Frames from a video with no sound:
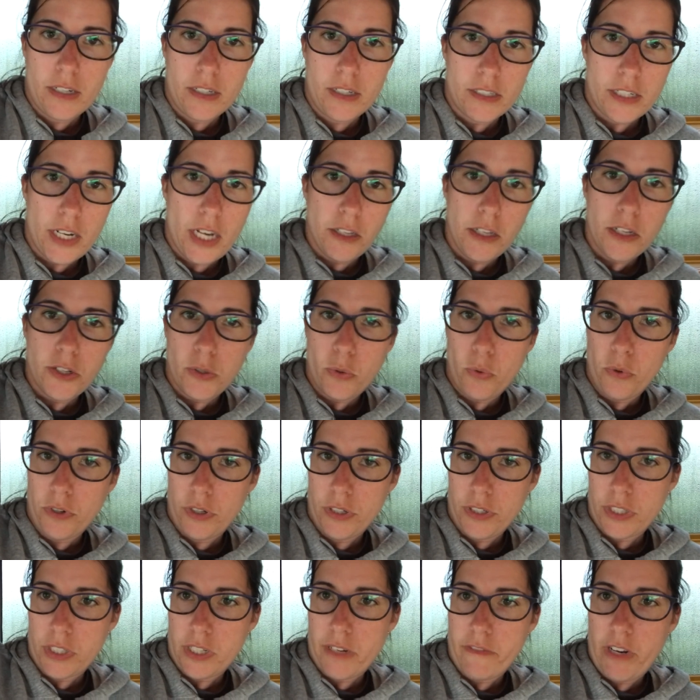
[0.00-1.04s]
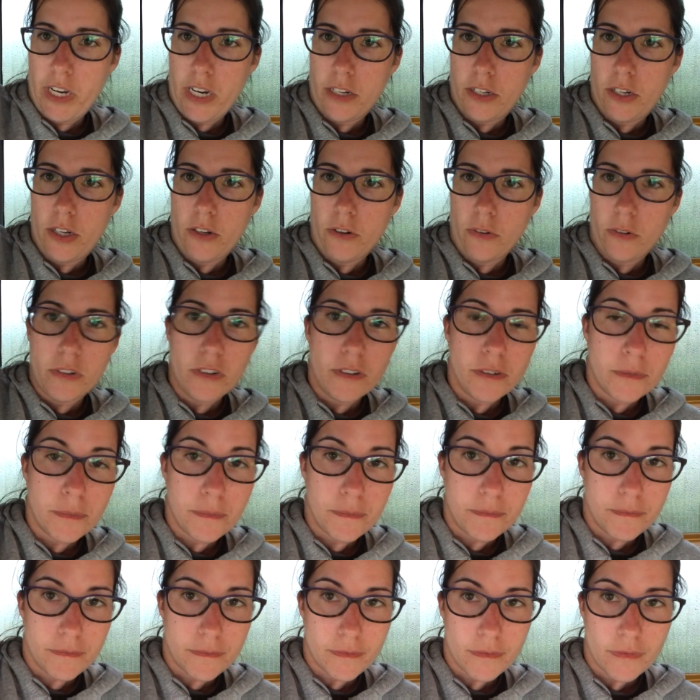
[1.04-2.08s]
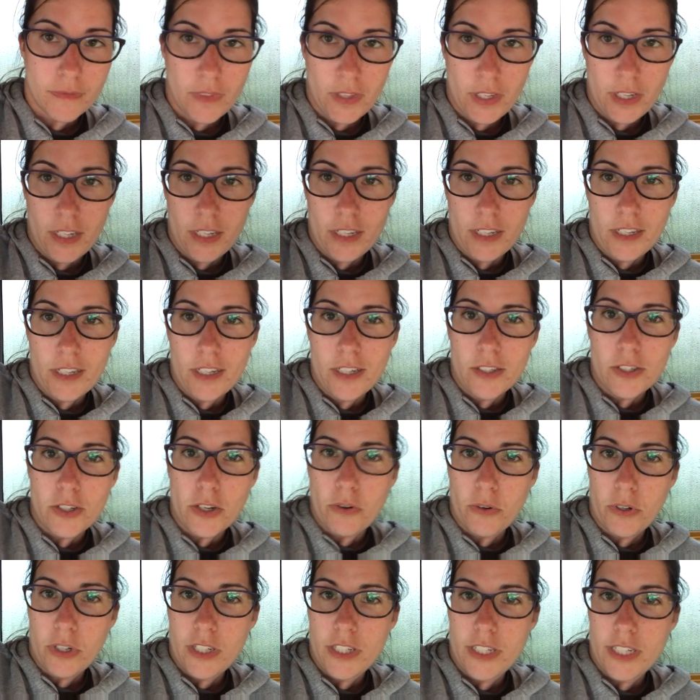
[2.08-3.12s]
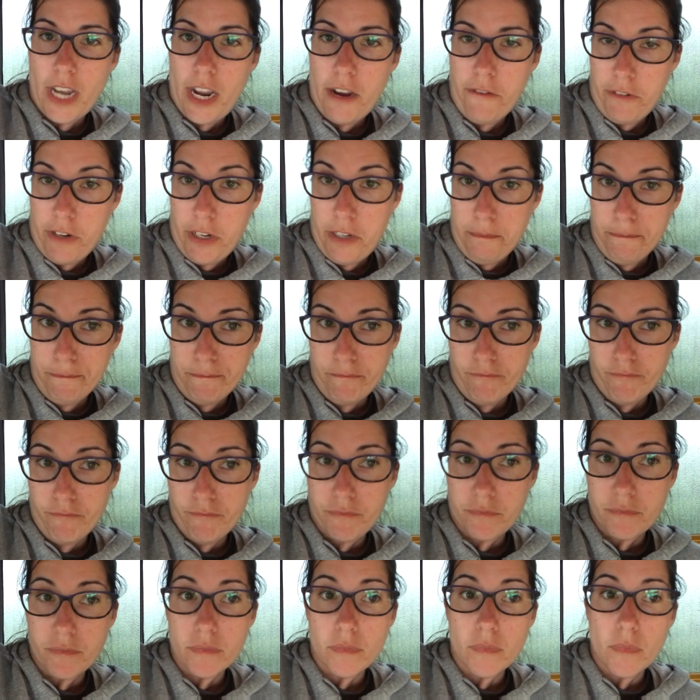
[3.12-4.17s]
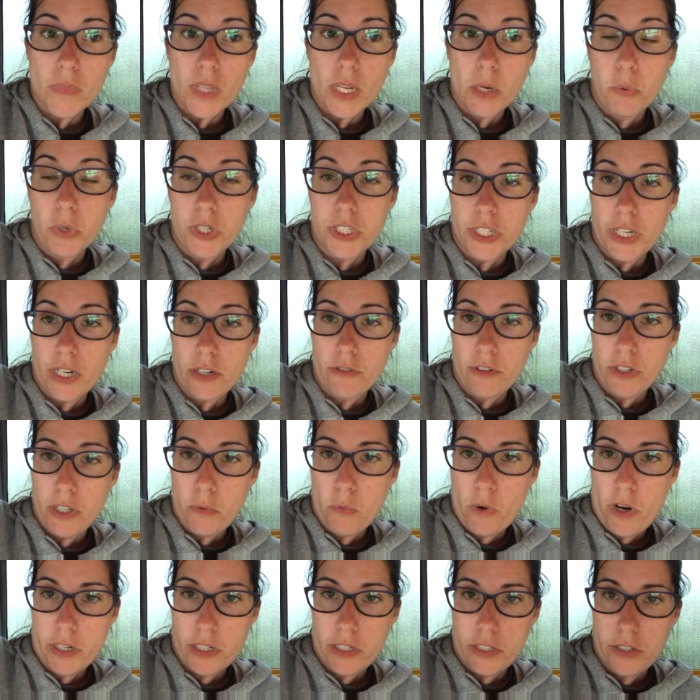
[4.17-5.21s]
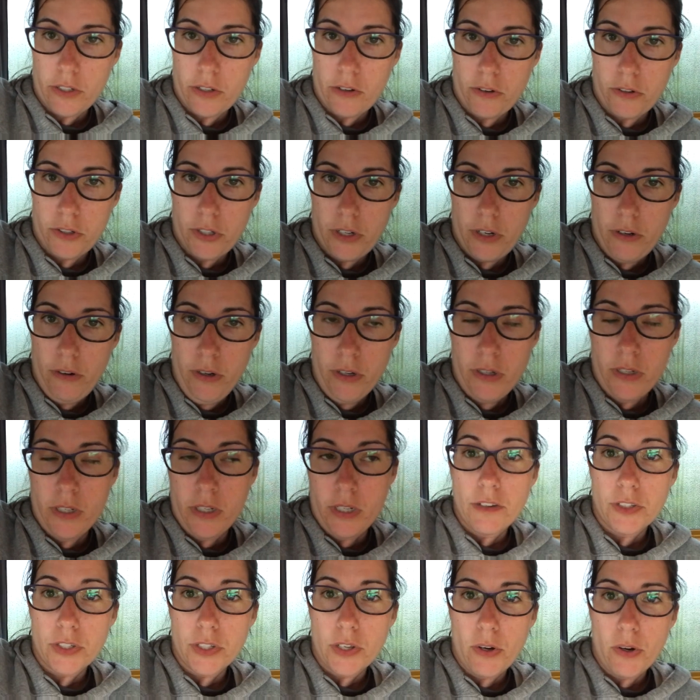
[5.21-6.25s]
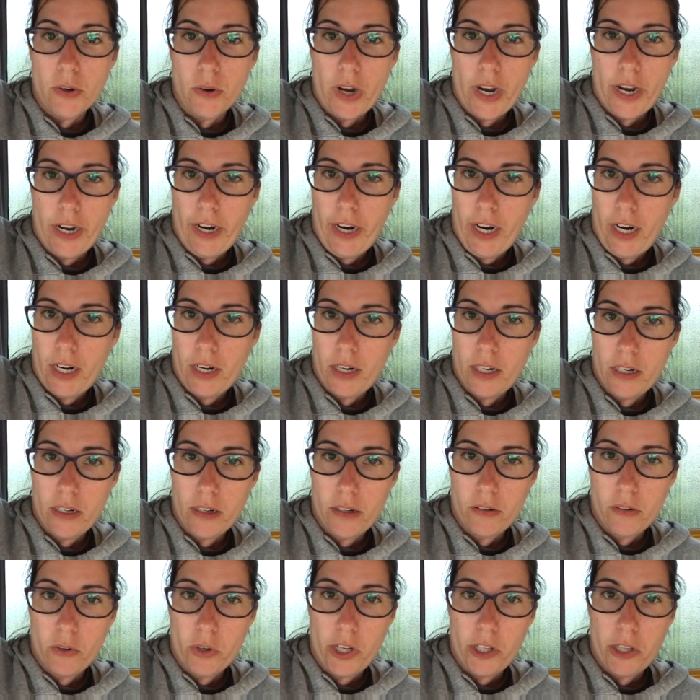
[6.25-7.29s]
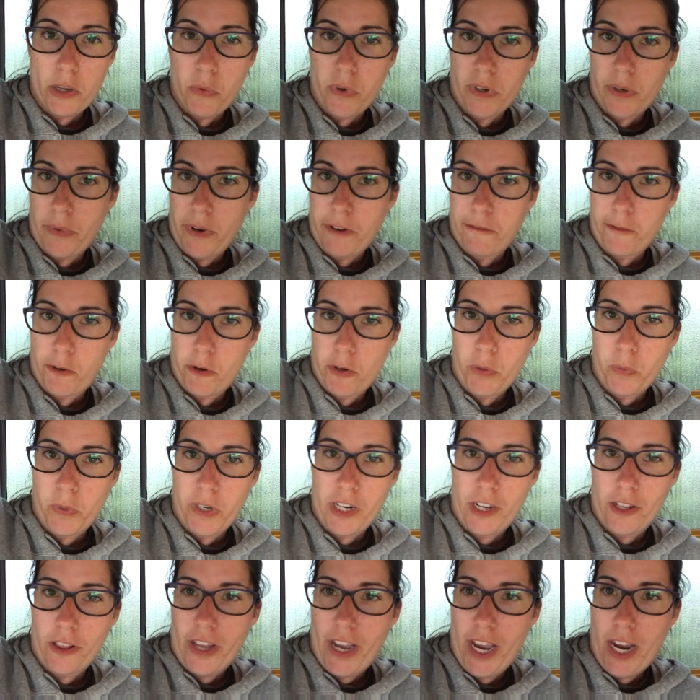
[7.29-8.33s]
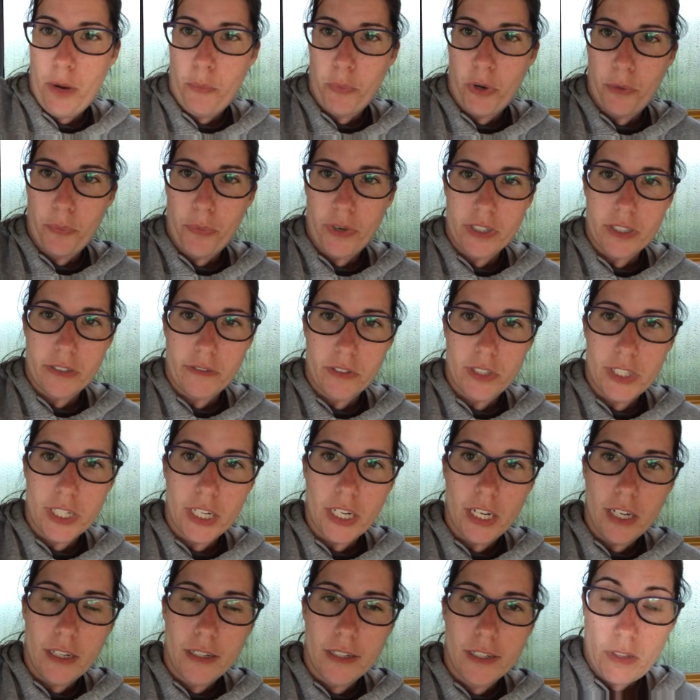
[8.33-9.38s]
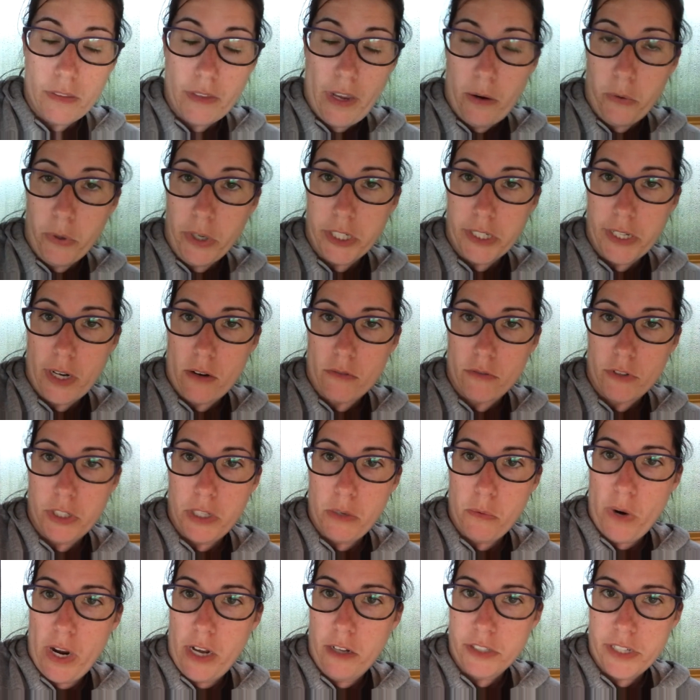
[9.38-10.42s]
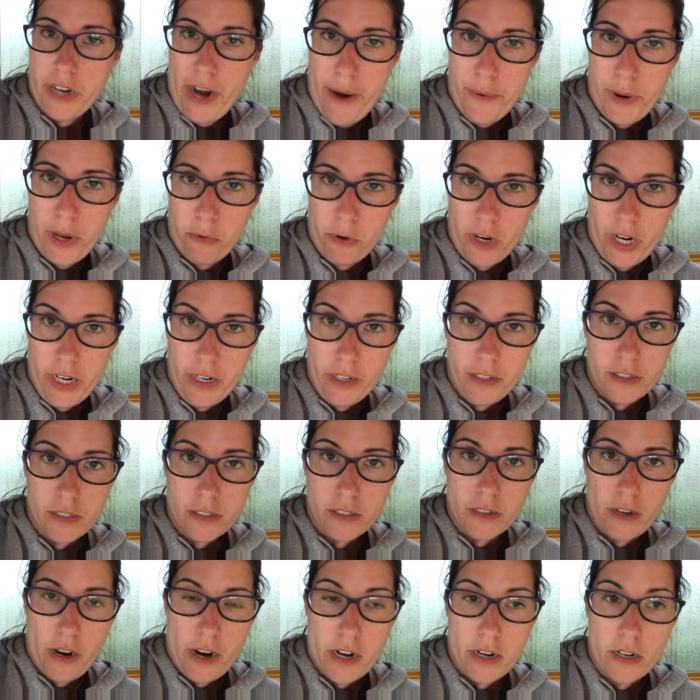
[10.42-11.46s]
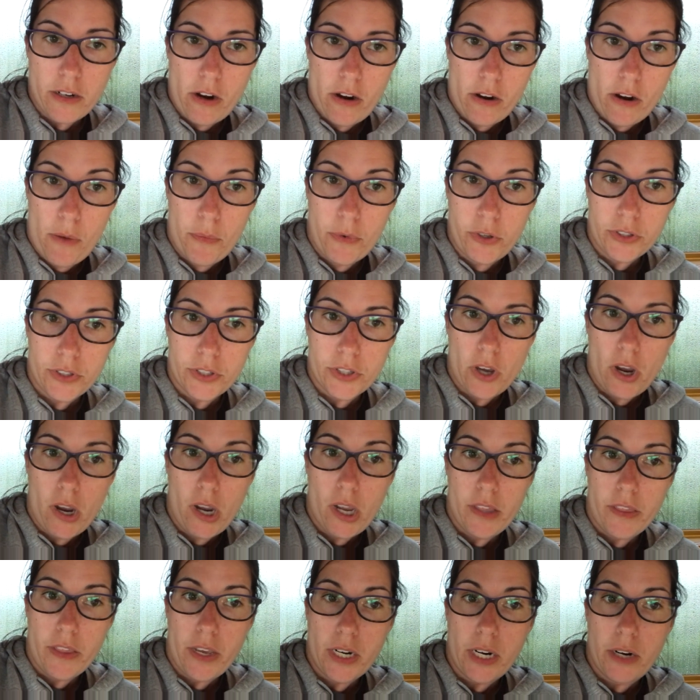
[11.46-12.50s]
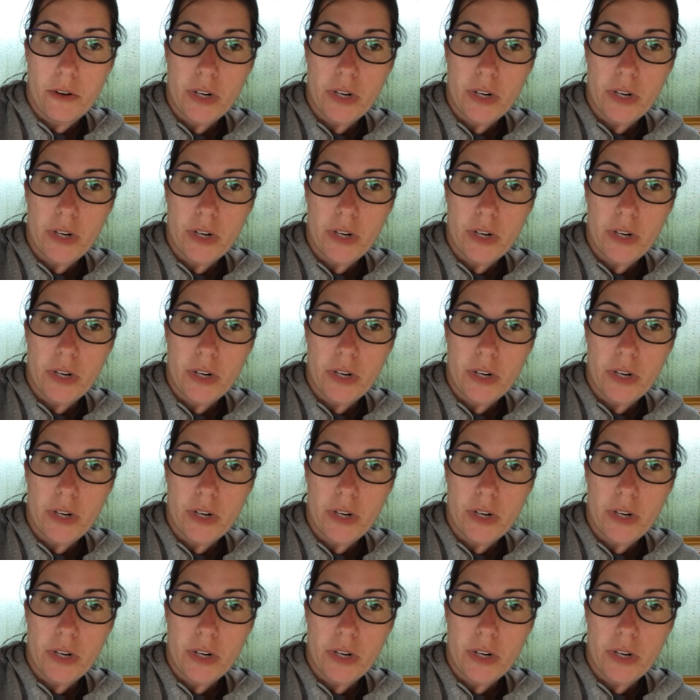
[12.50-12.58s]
daily tours leaving at noon to go to Staffa, which I'd really wanted to go to. So I quickly went on my phone, went online and booked myself a ticket. That worked out really well timing wise. I almost thought that I